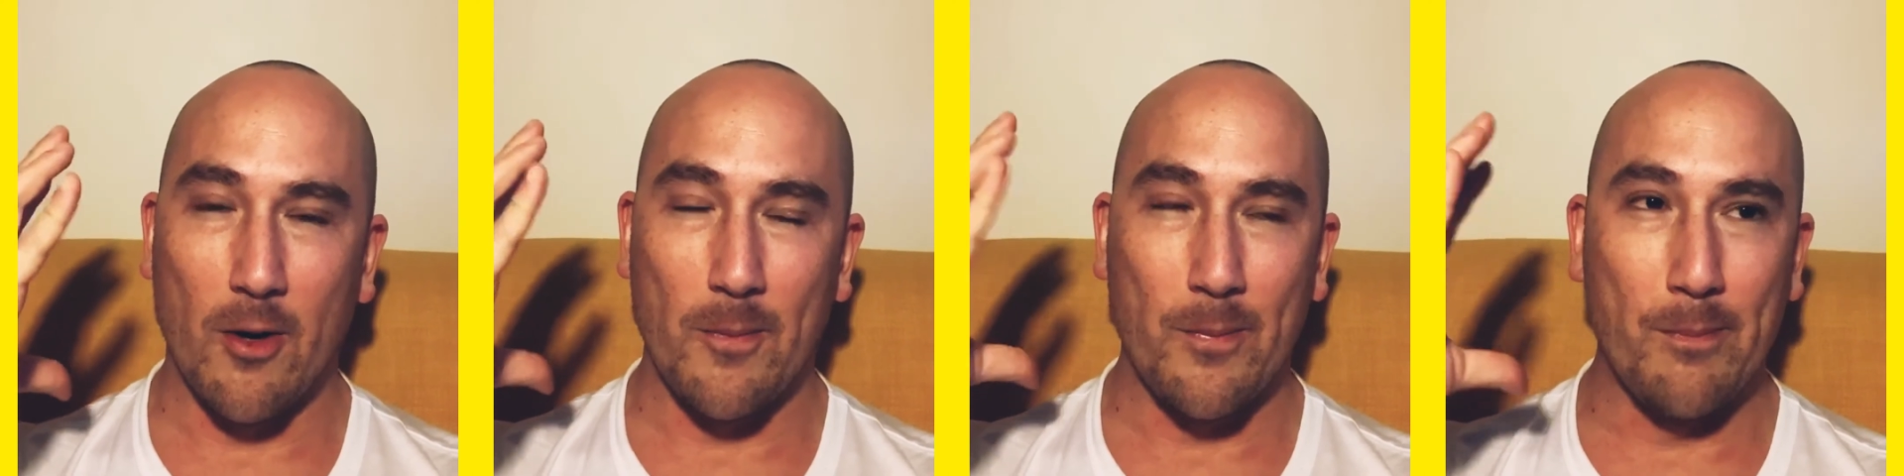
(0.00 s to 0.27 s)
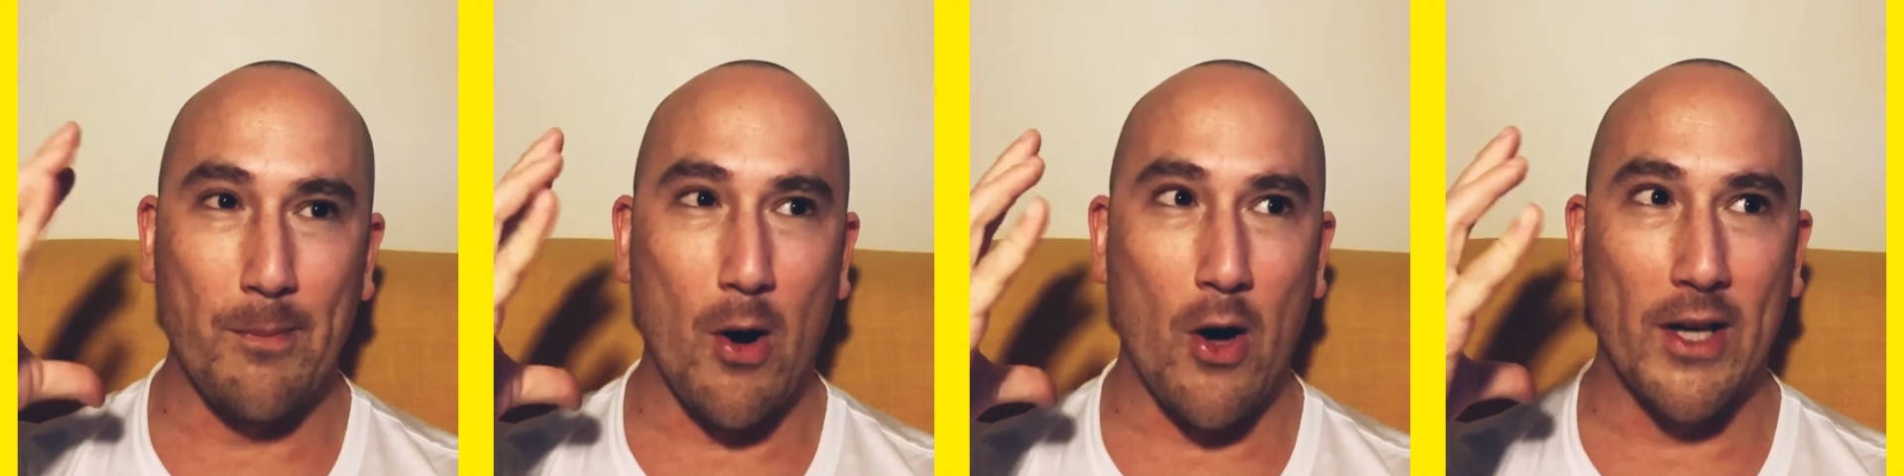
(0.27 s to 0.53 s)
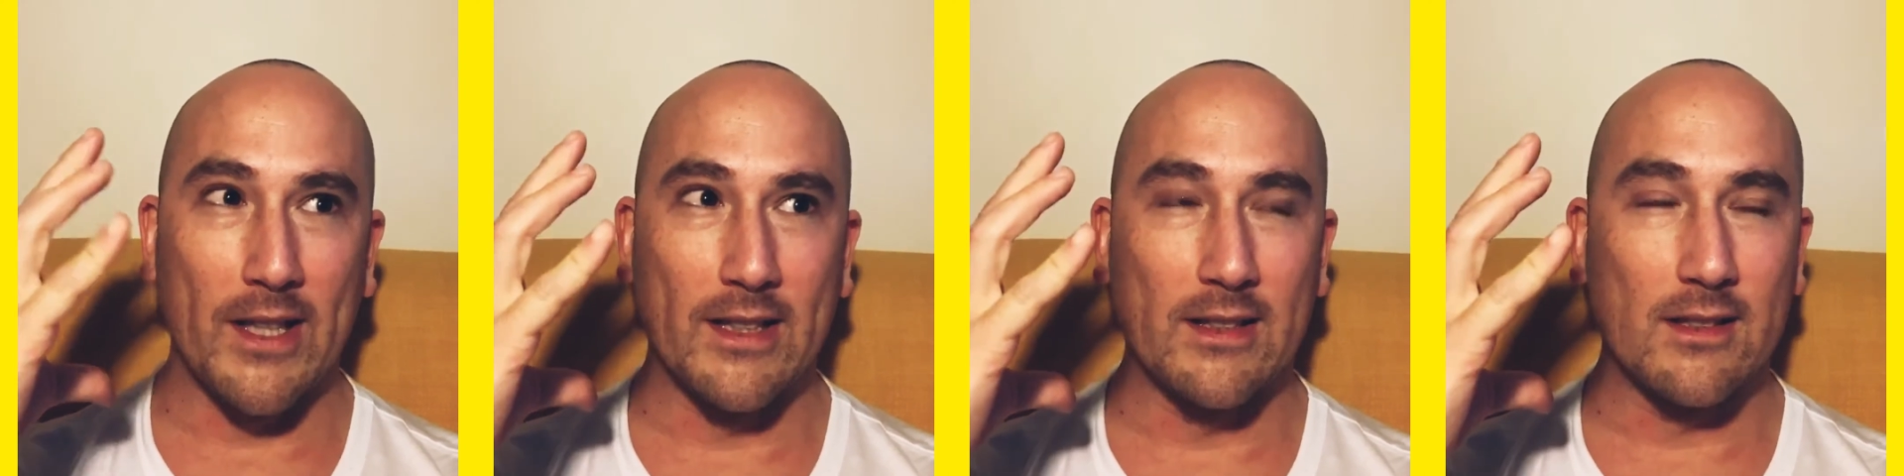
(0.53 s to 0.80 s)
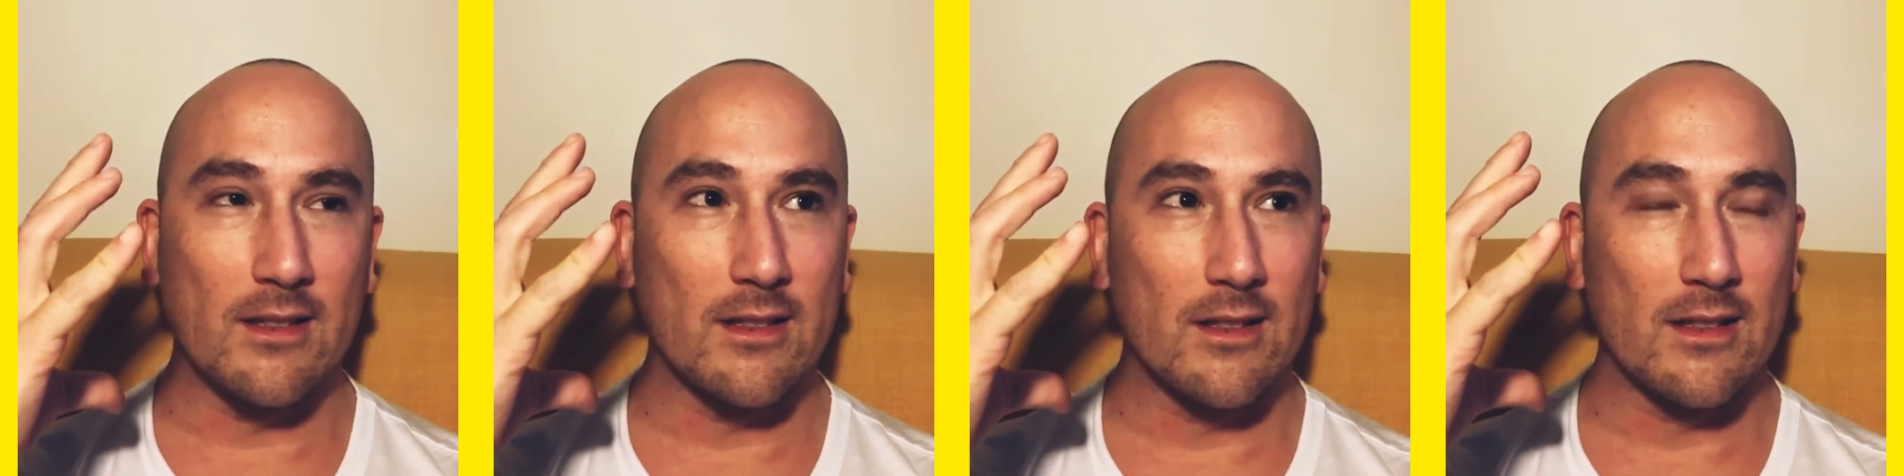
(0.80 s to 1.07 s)
minds
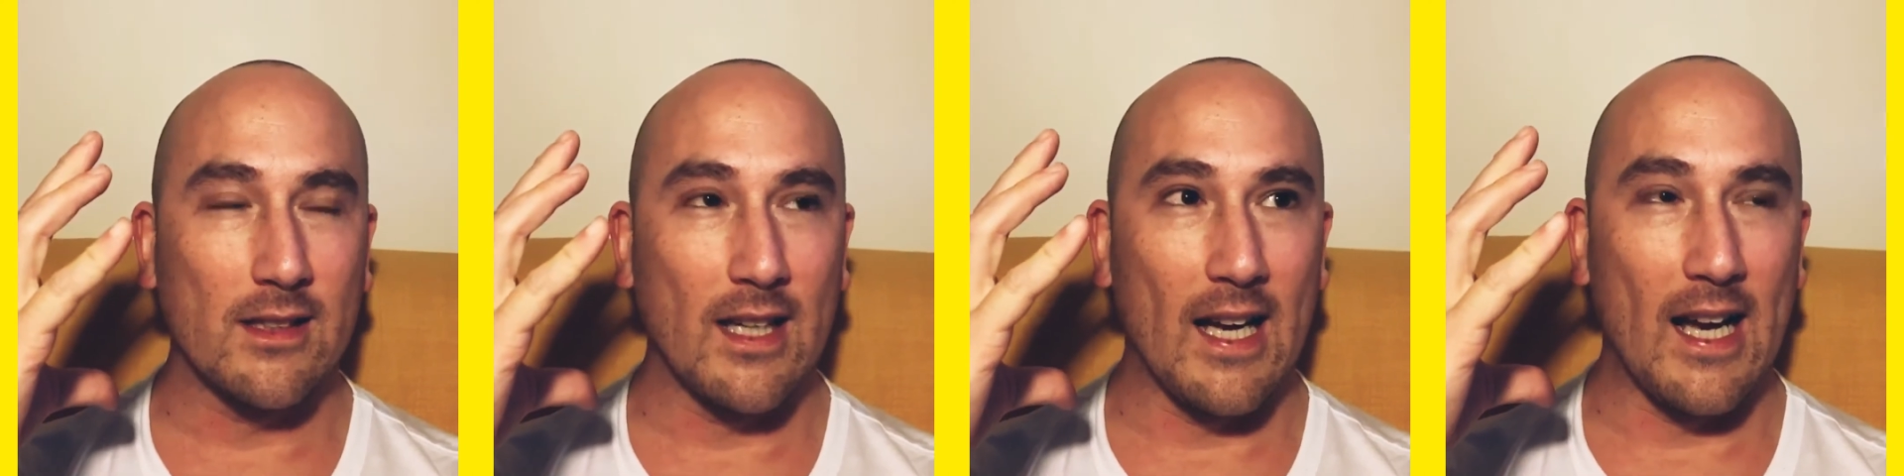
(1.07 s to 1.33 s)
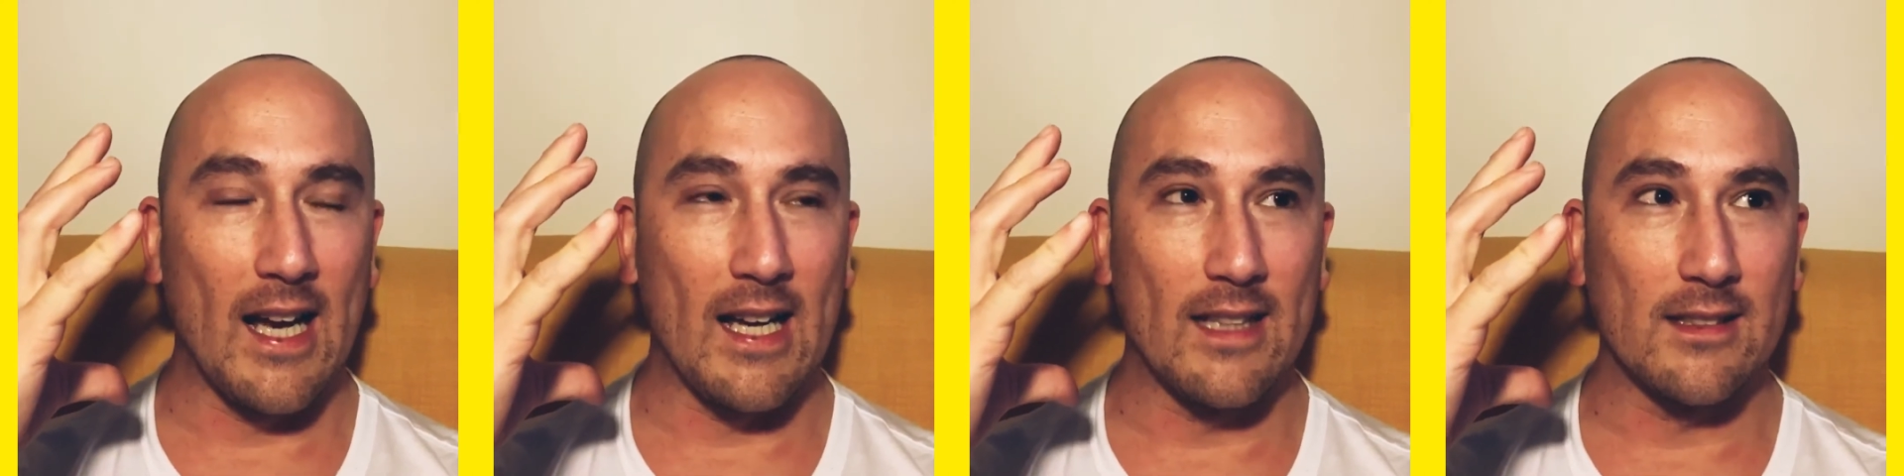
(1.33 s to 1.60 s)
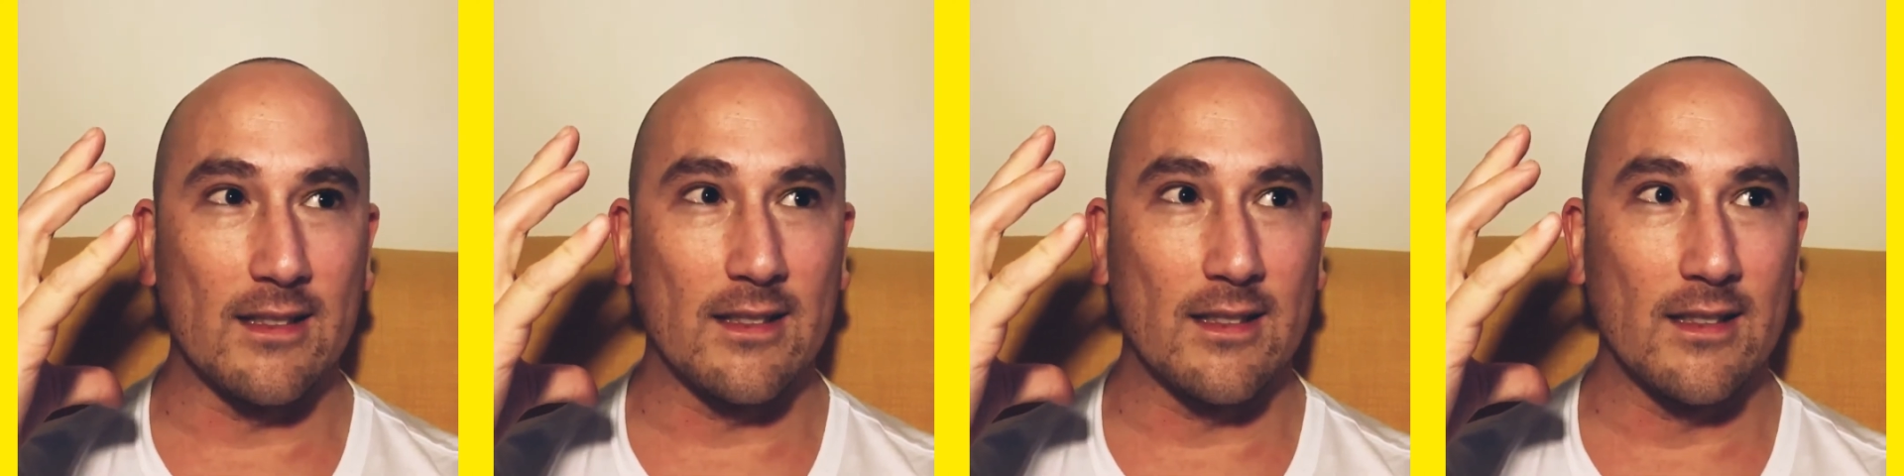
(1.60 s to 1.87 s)
as